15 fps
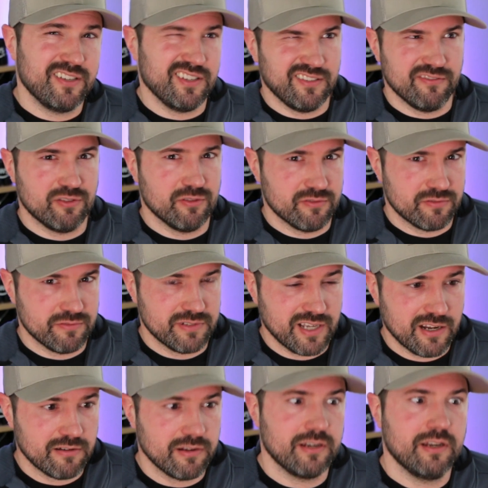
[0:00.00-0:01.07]
even though it's
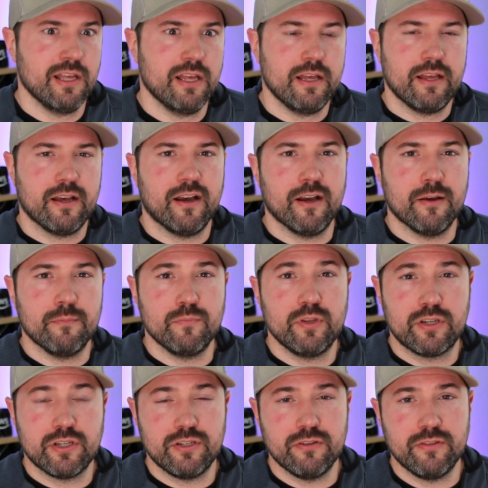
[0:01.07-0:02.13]
retiring,
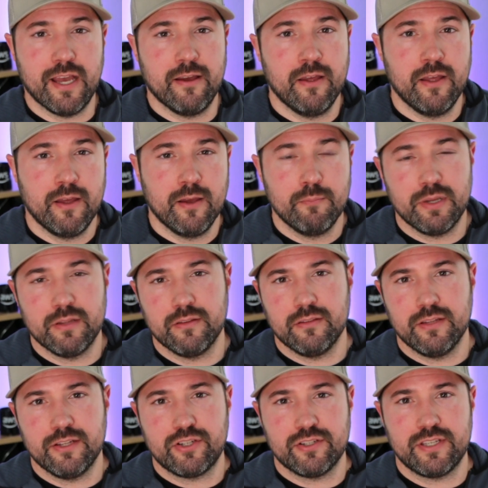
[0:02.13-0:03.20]
you could do that. But
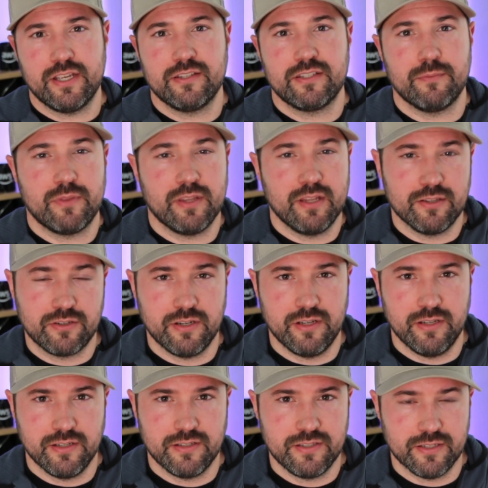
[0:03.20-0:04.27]
let's just say something that's going
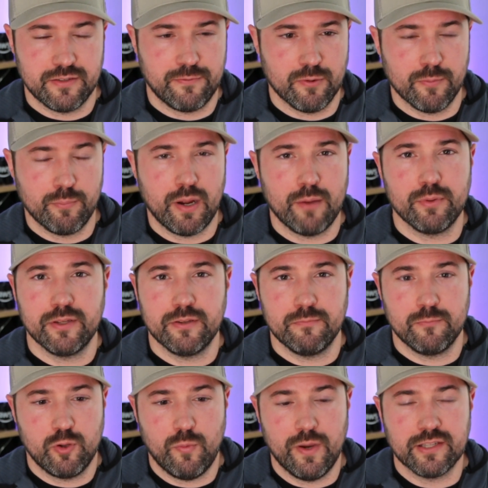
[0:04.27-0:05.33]
to exist for
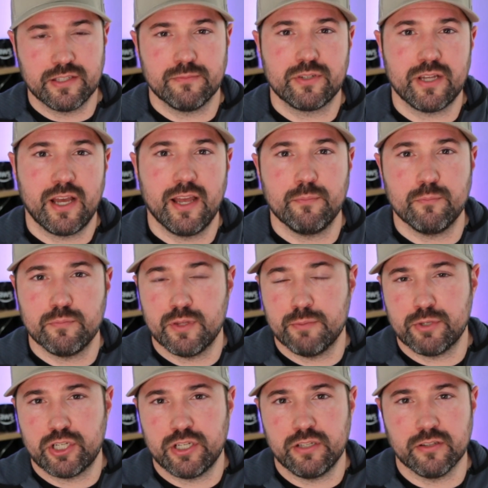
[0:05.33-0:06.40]
probably quite some time, the
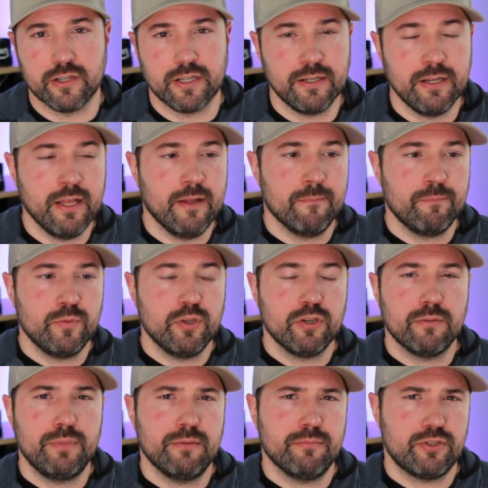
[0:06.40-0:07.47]
machine learning. You
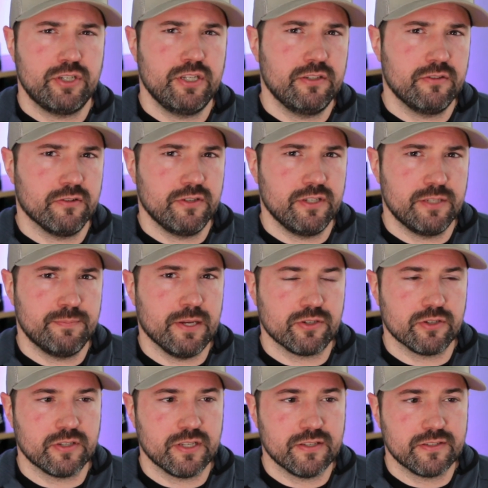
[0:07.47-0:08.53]
can be a machine learning
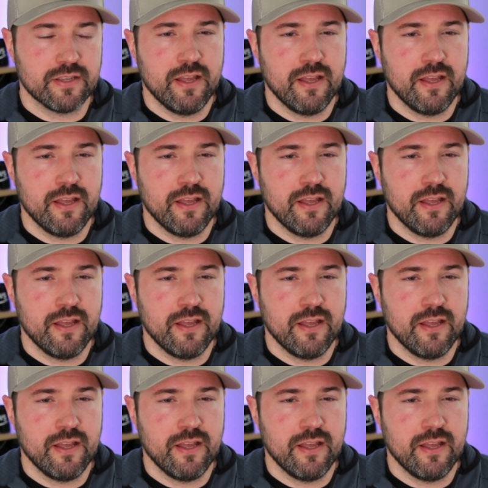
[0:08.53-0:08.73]
specialist.